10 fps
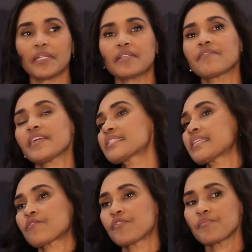at
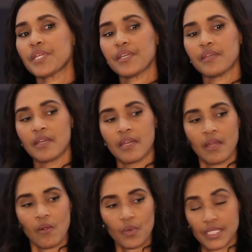Investec for me
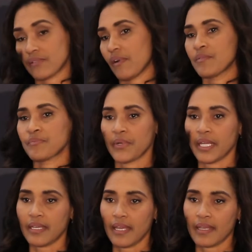was
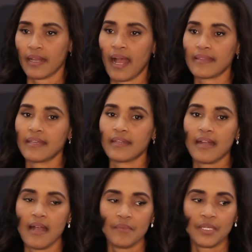groundbreaking. I think
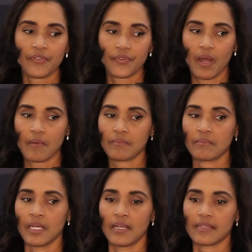coming from
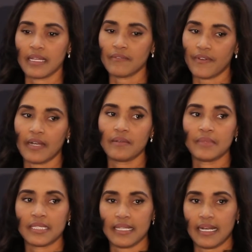the
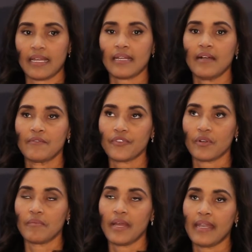environment that I come
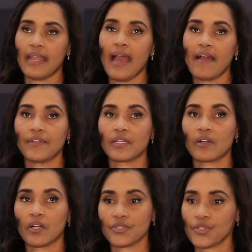from and having
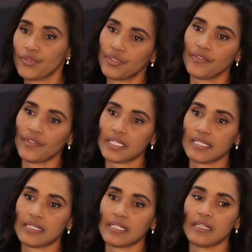gone to
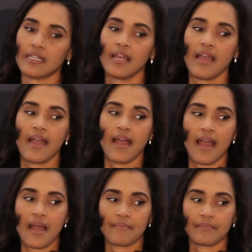university,
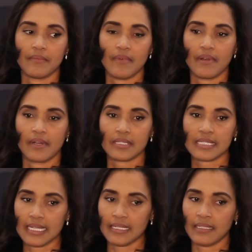
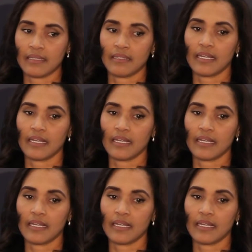studying